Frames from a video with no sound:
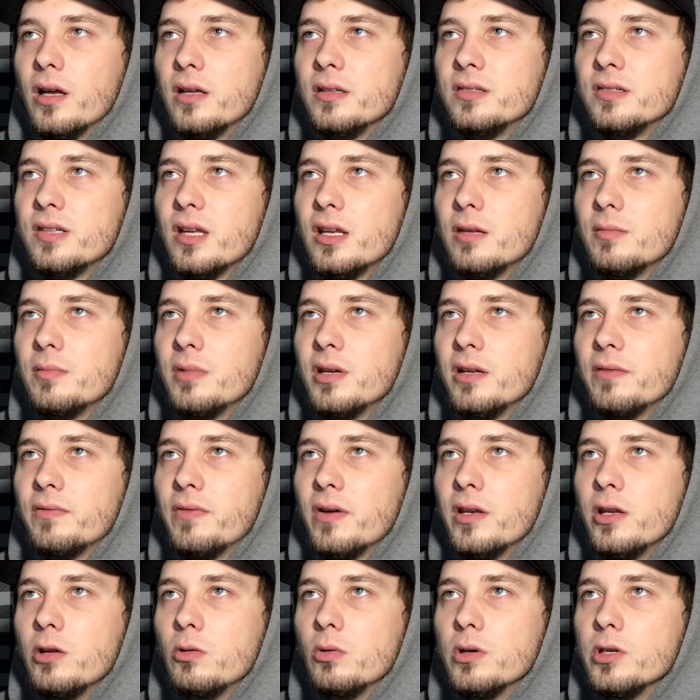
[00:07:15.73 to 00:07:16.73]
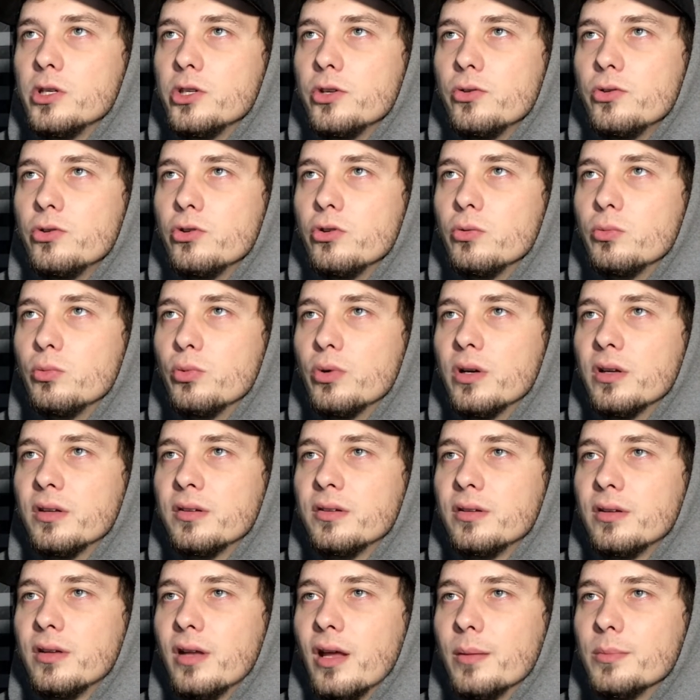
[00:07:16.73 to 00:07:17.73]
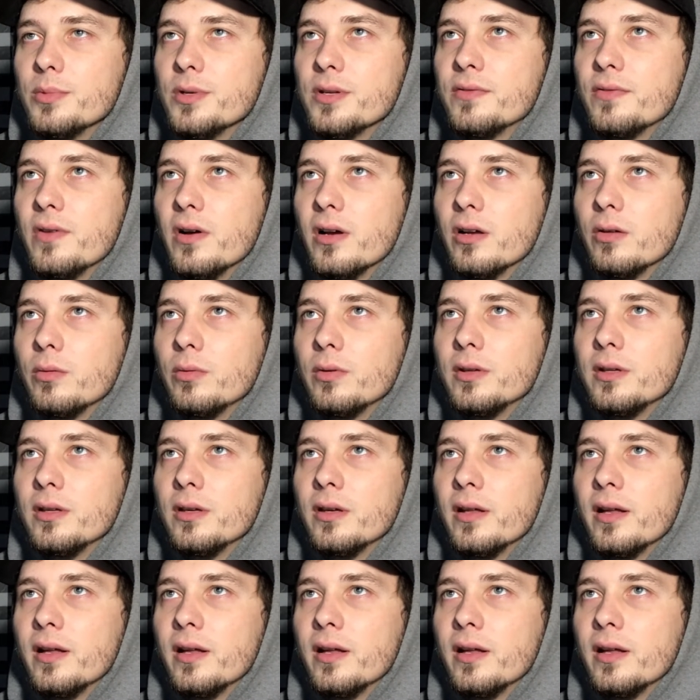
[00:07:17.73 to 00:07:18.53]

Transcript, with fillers: I'd send them in if I knew what UU was. No, I'm just fucking with you.